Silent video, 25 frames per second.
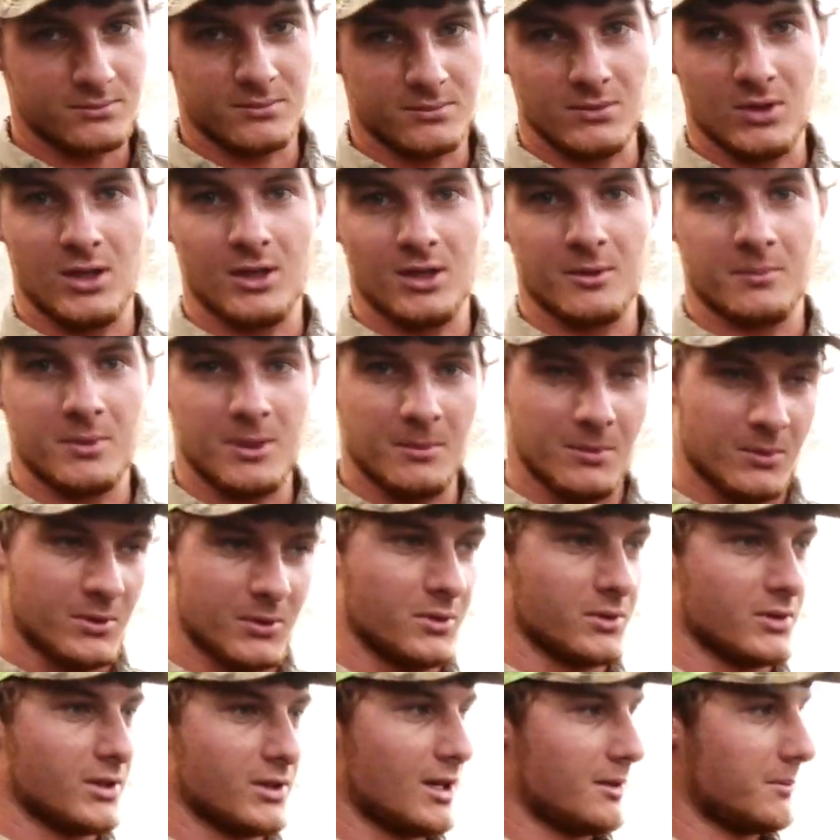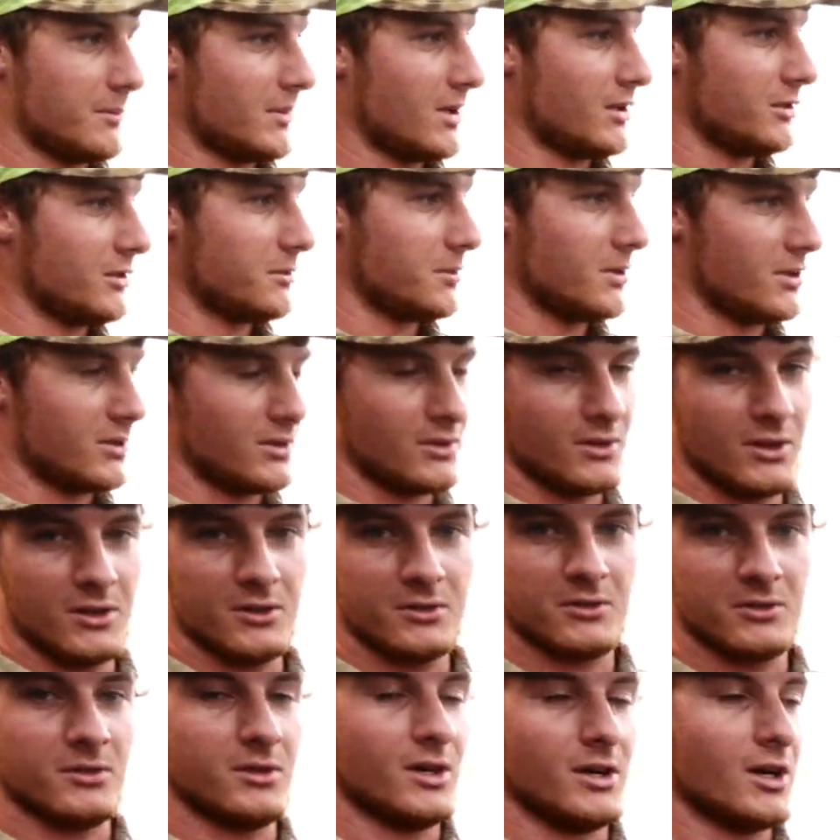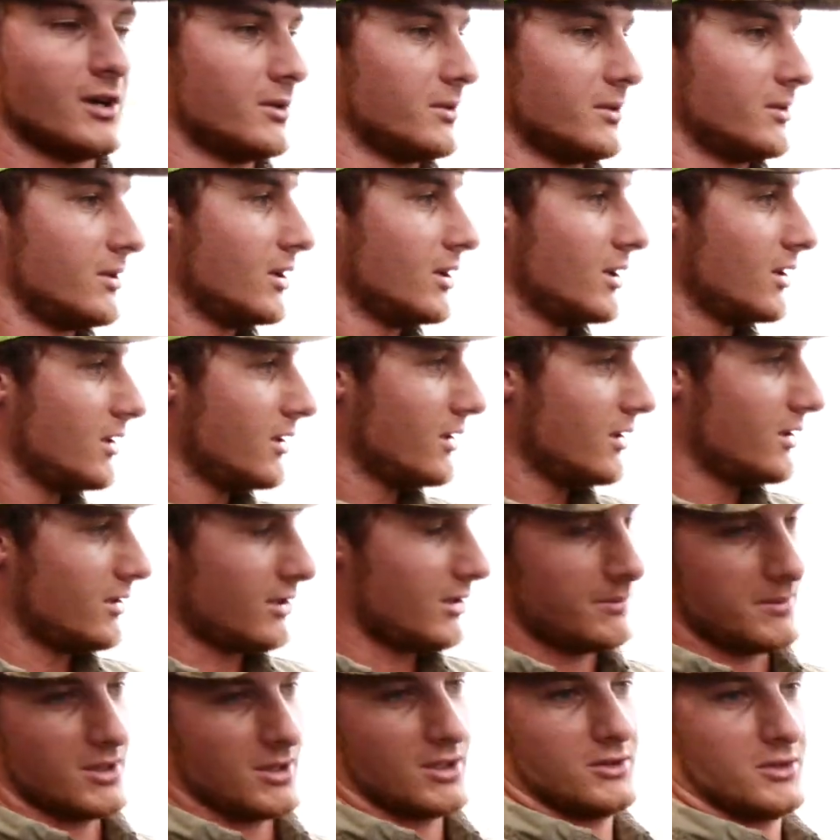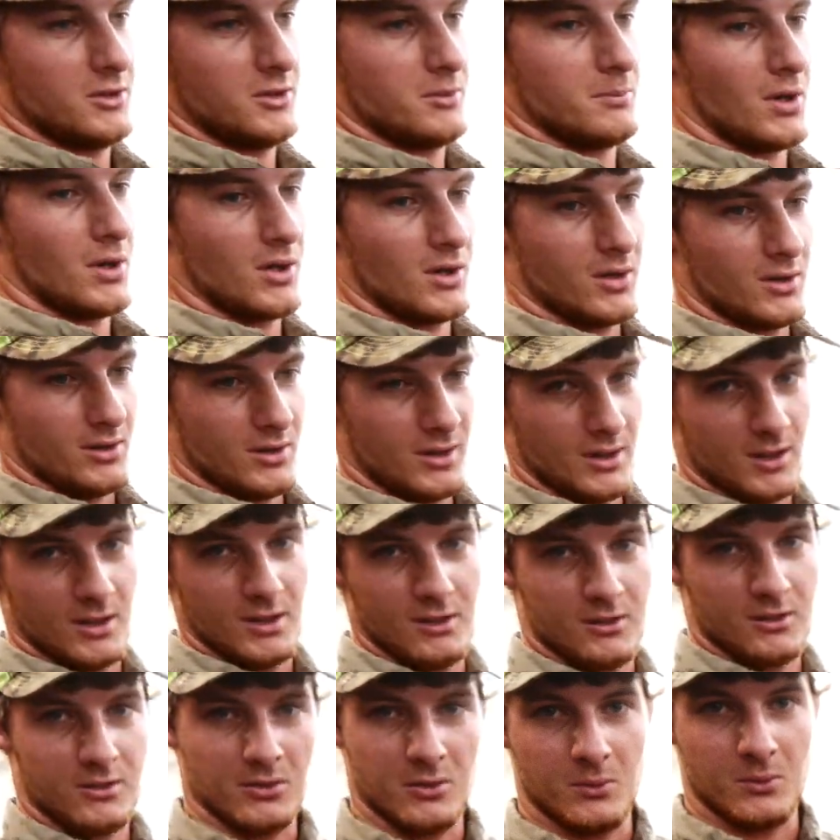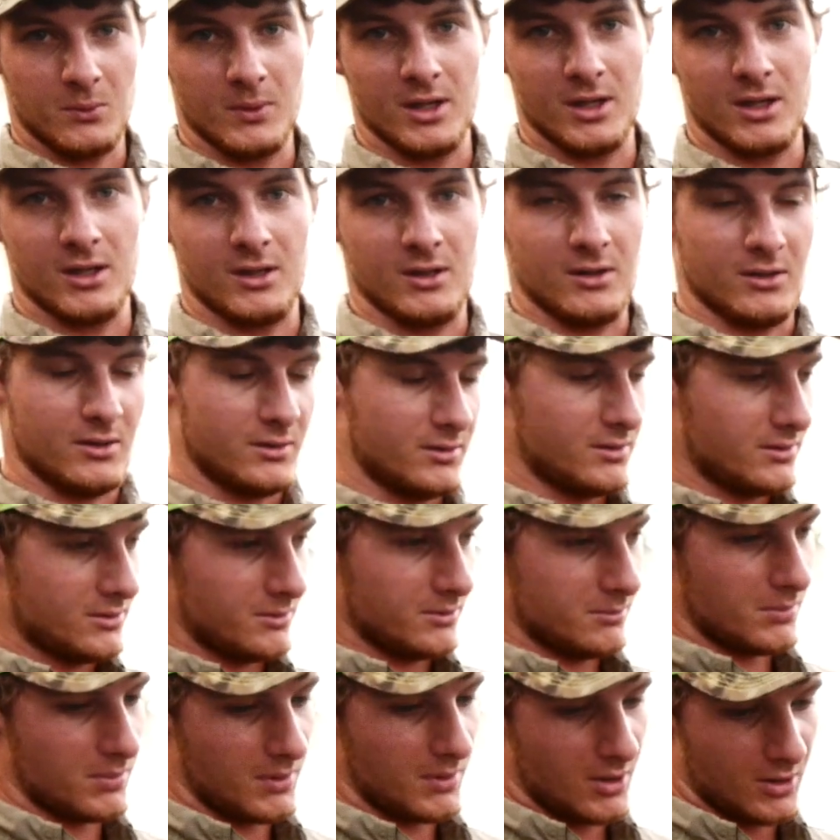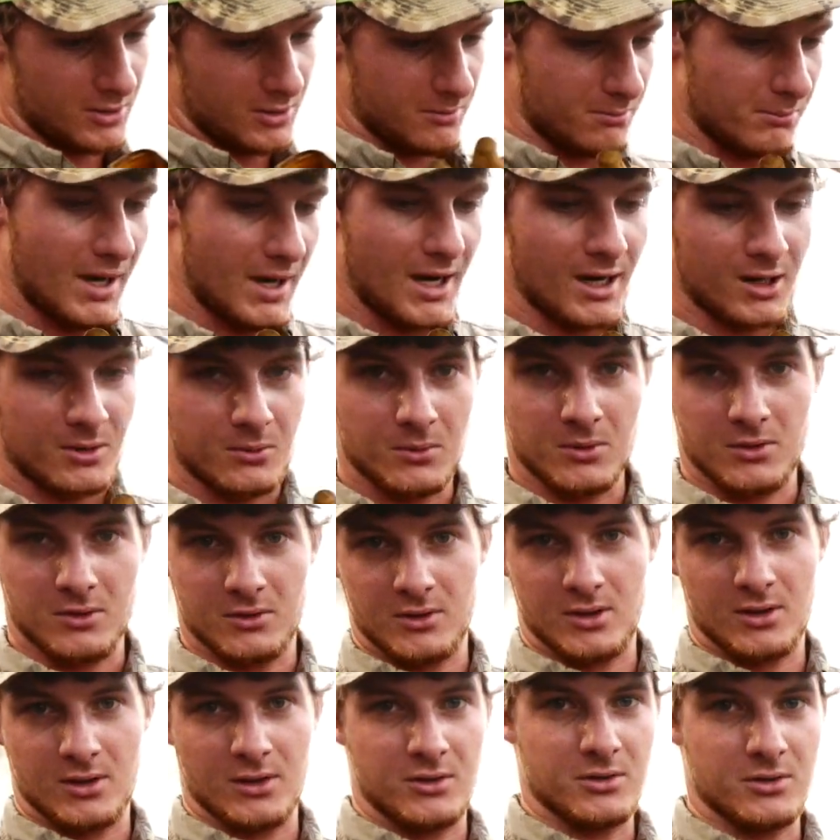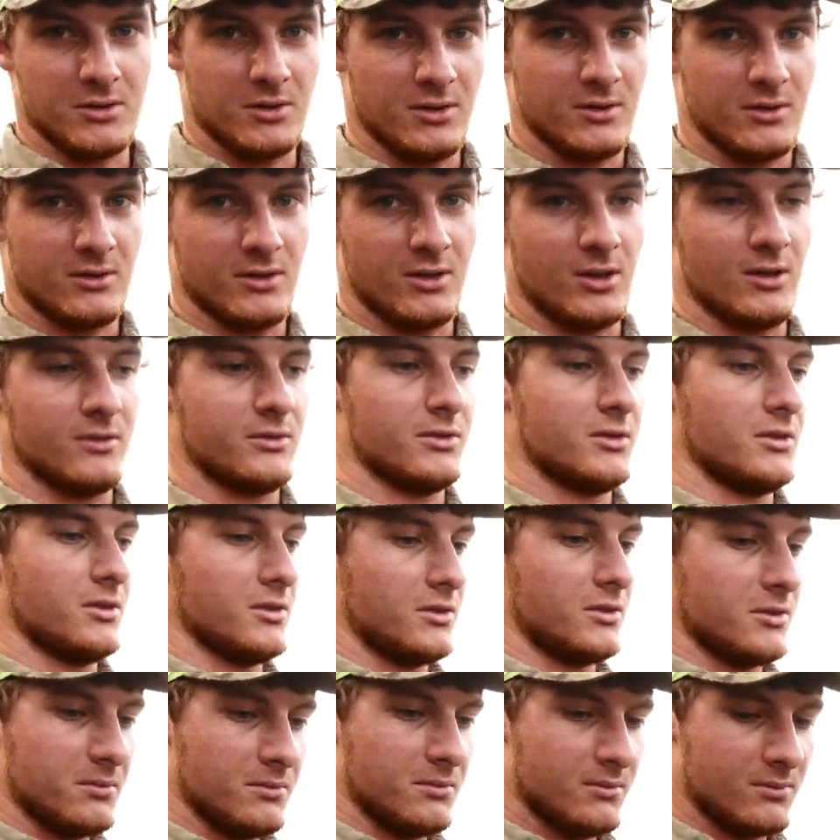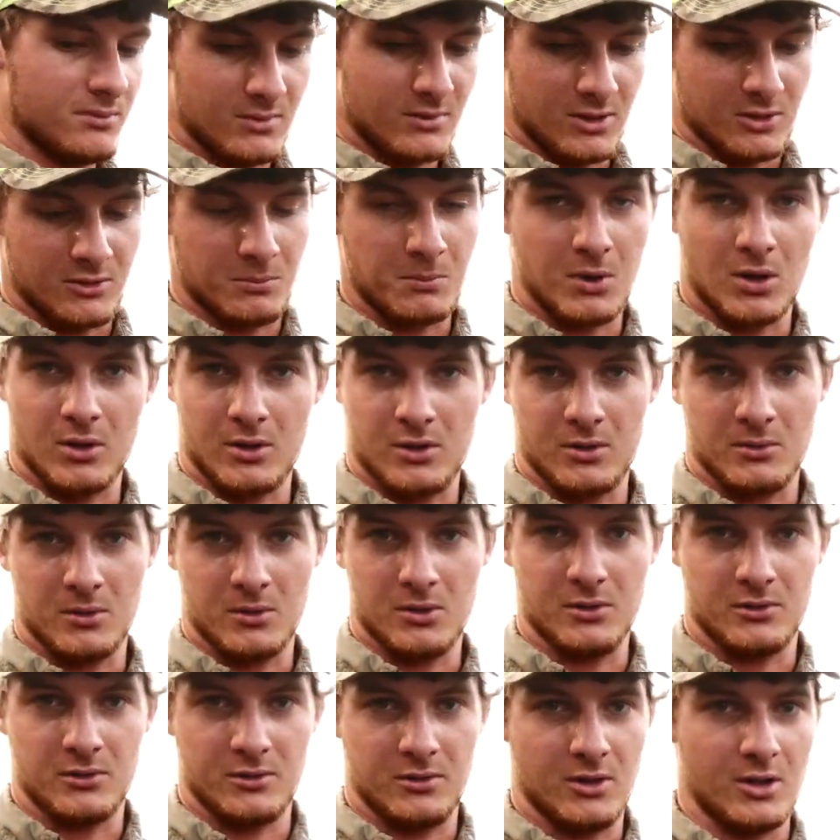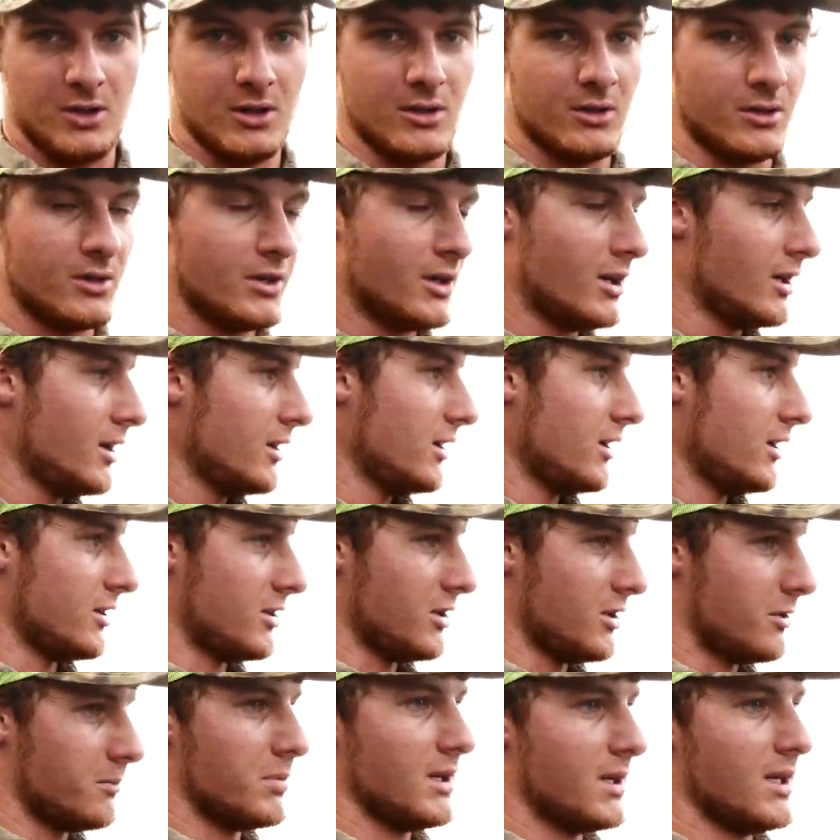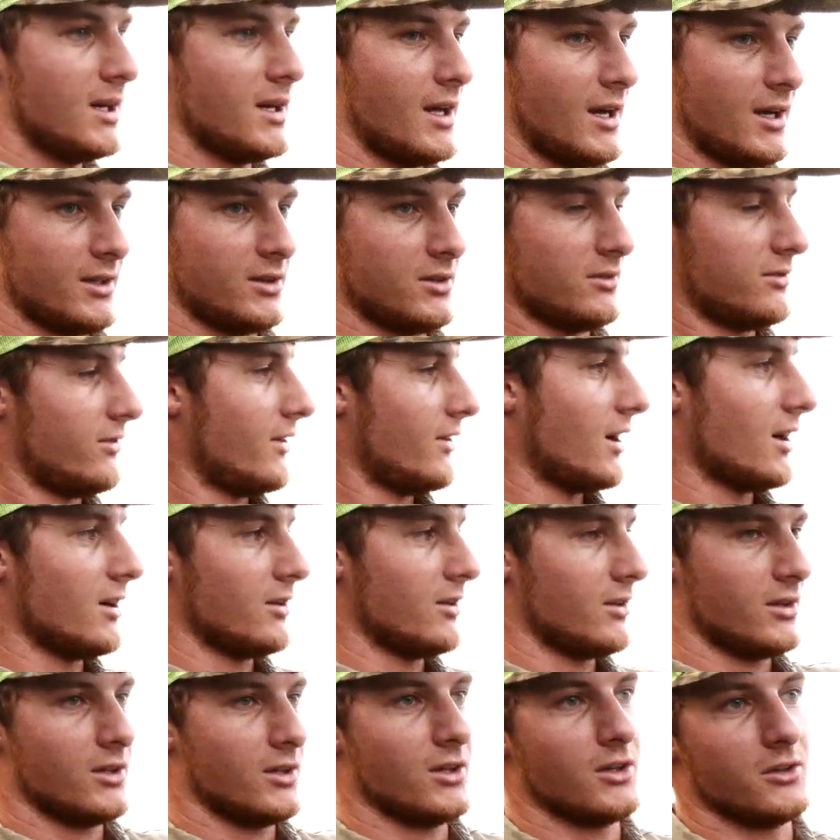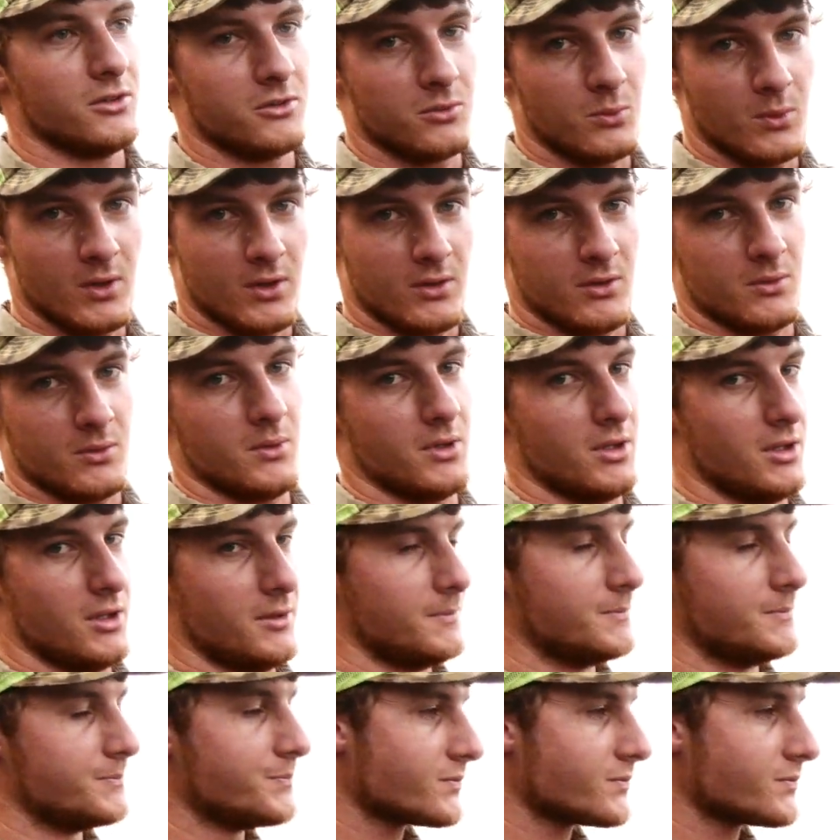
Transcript: a lot of people know what that means, but to those who don't, that means you burn into the wind, burn it backwards onto itself, so it's burning real slow, and you beat out the fire that goes with the wind,